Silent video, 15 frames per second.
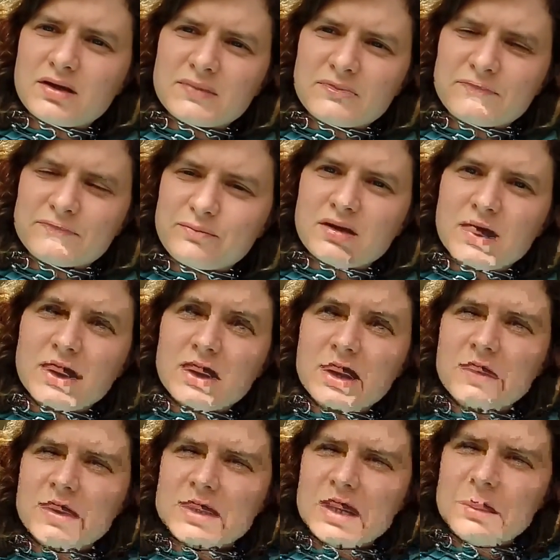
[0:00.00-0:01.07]
Now,
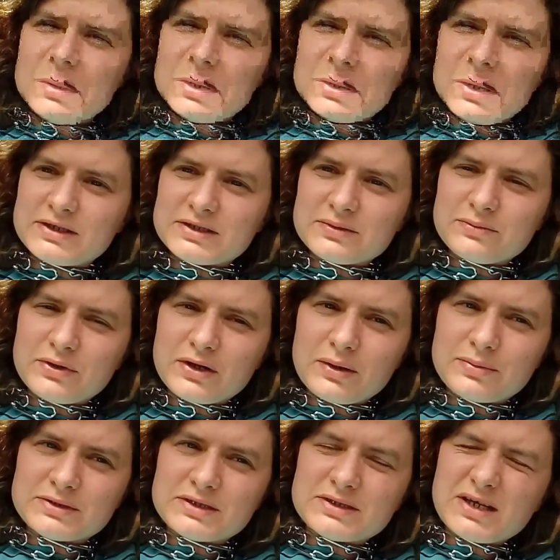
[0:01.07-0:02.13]
purely for demonstration
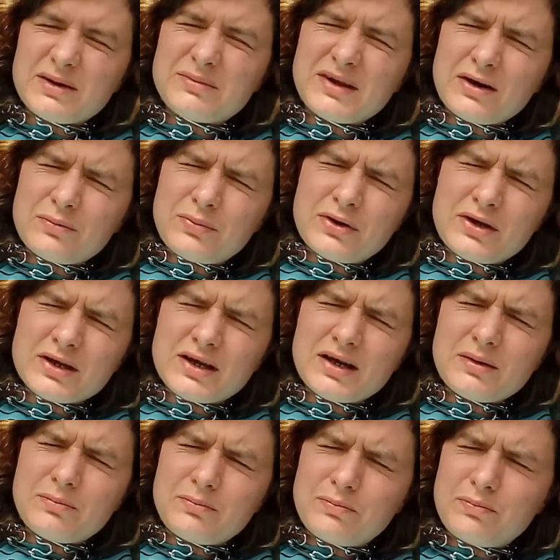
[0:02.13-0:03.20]
purposes, I'm now pulling
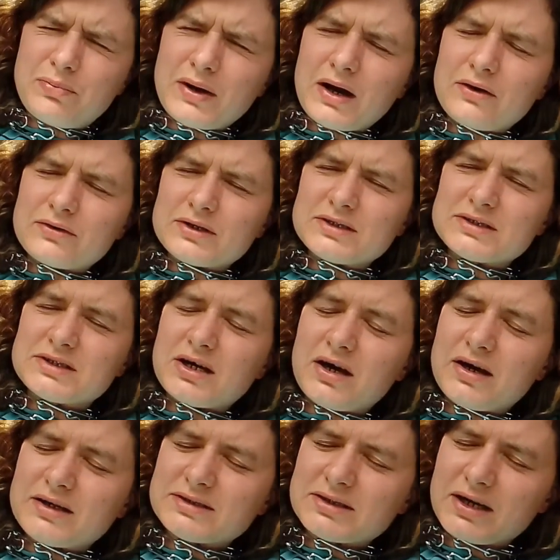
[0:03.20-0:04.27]
it about as
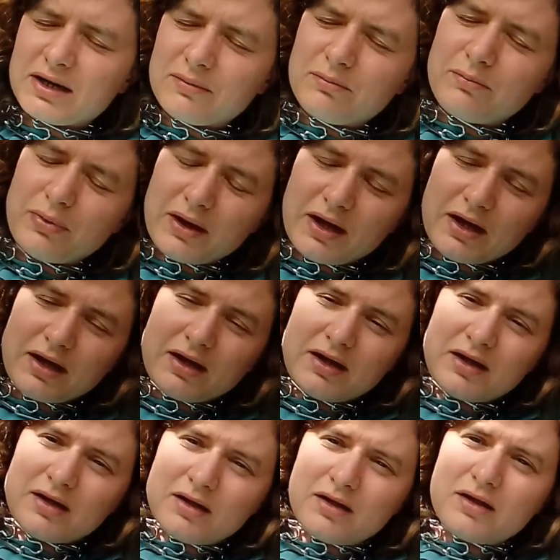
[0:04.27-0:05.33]
tight as I can bear.
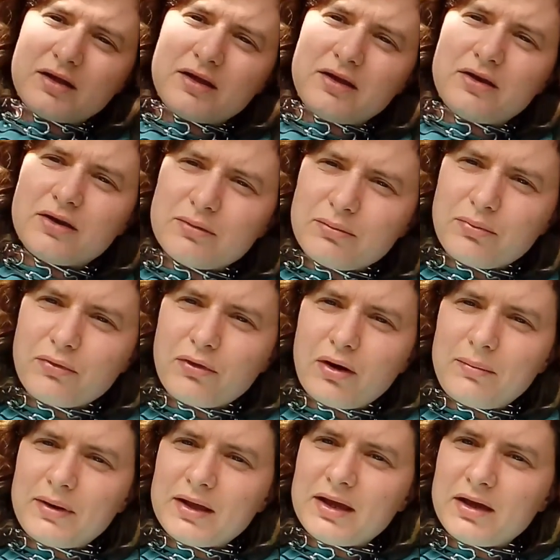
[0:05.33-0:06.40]
You can
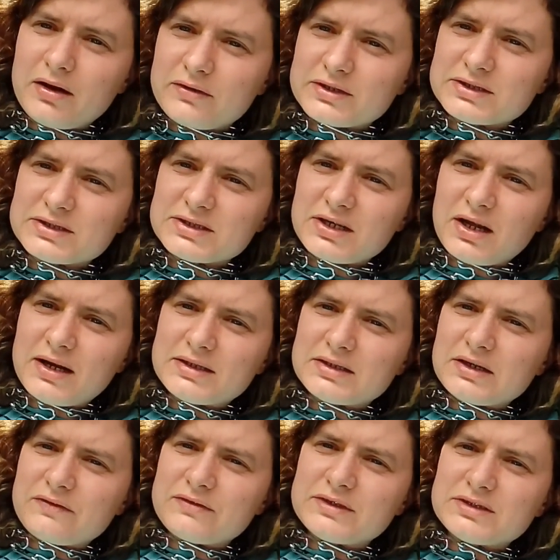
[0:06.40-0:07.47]
probably hear a
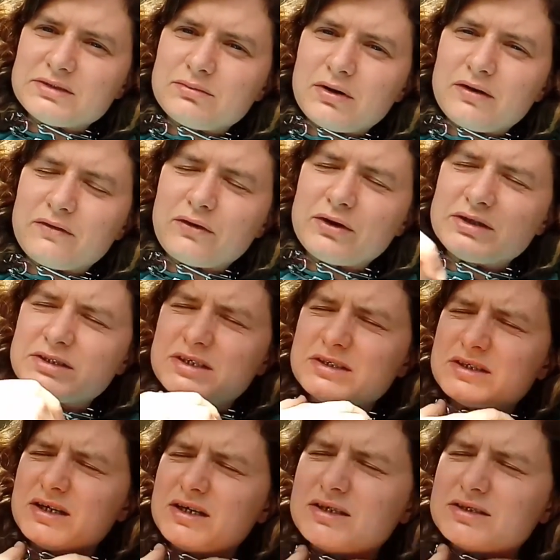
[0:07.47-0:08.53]
slight difference in my voice
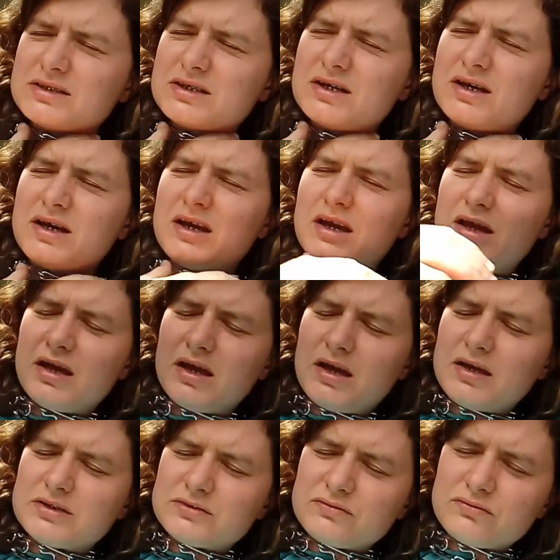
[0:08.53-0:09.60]
because is
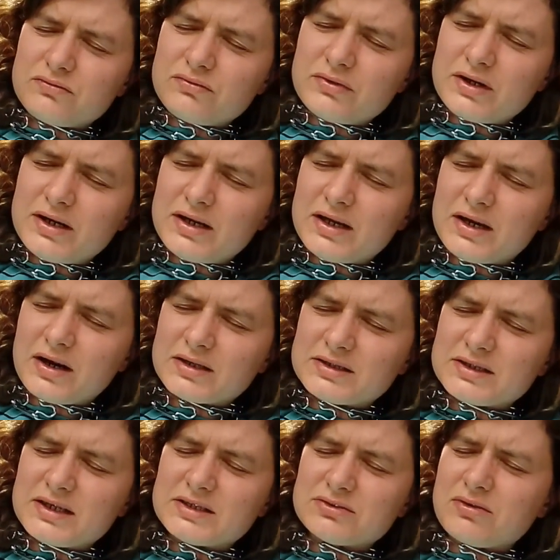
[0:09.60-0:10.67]
really
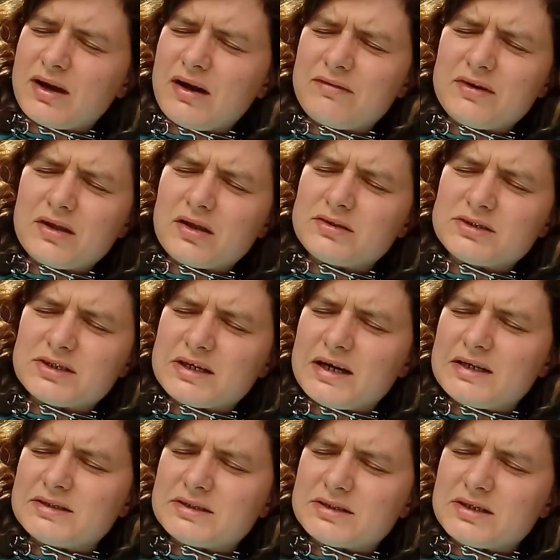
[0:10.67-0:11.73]
cutting in. So I haven't lunged
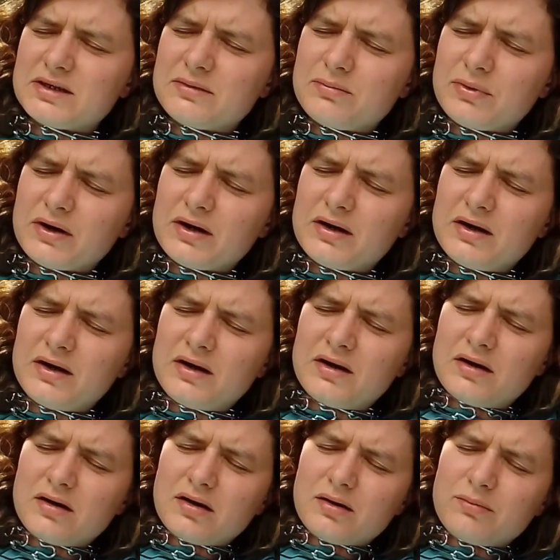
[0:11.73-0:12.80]
against it, but
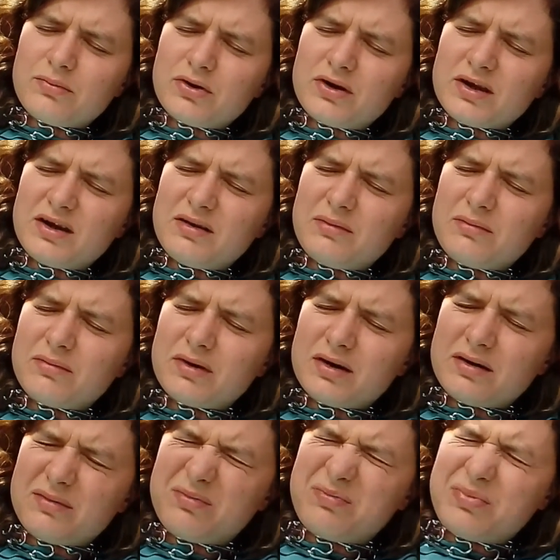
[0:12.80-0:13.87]
I'm pulling it
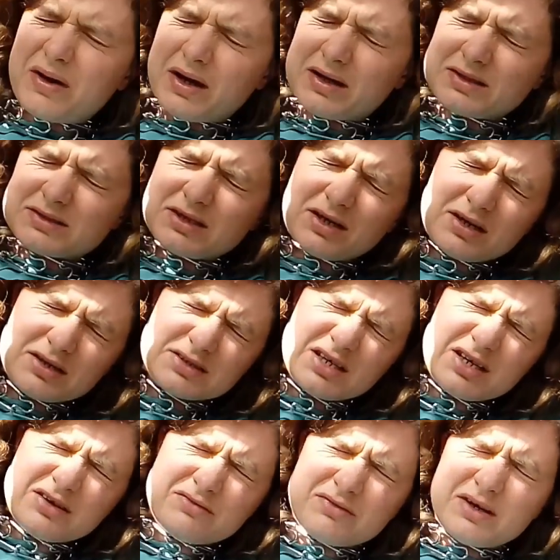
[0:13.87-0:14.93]
back as hard as
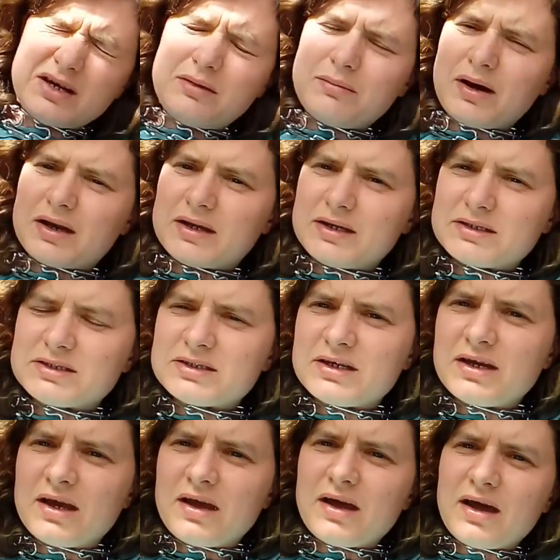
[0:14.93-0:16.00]
I can really manage.
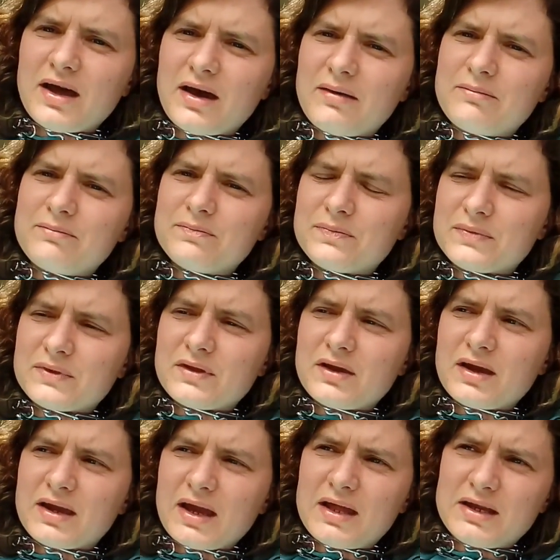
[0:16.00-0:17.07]

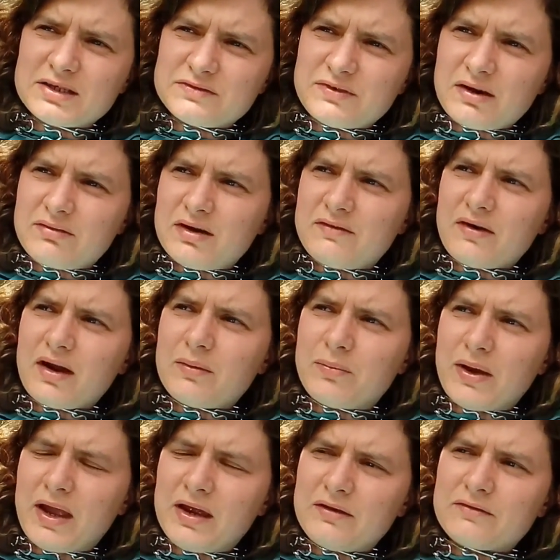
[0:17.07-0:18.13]
Again, it's very, very
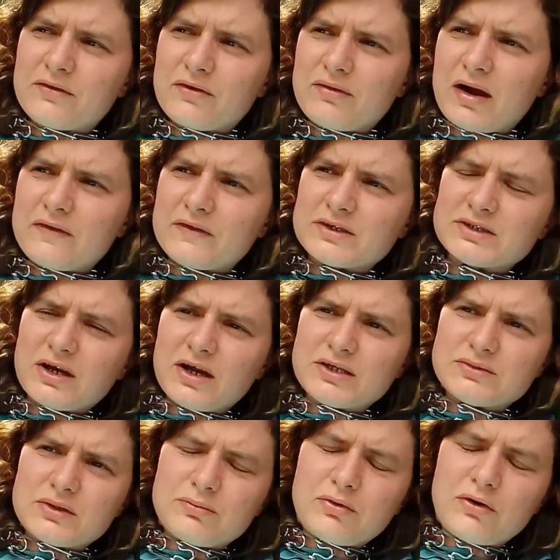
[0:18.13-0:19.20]
painful around the
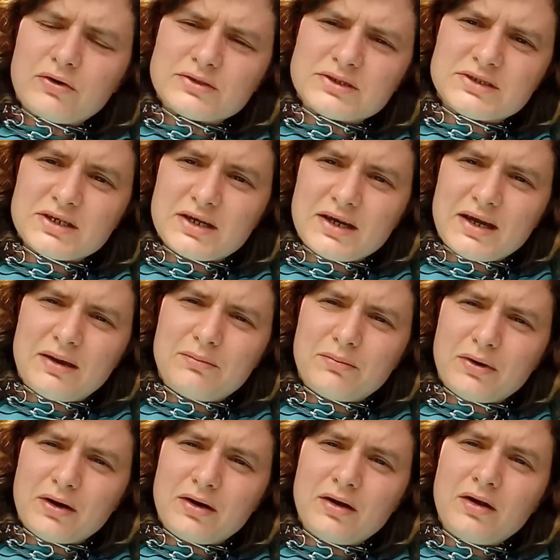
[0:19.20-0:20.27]
sides where the prongs are digging
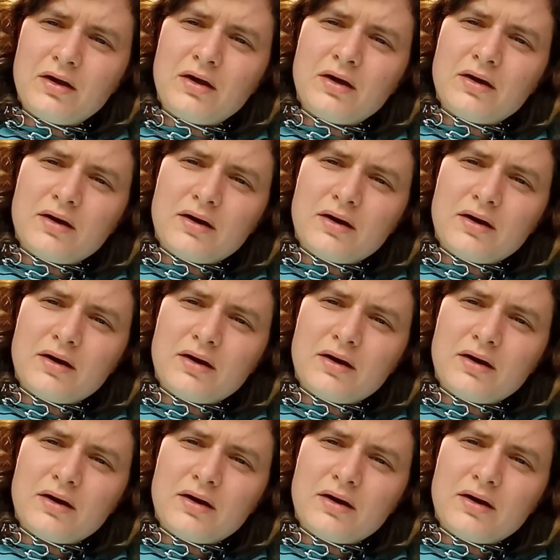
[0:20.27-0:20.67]
in, but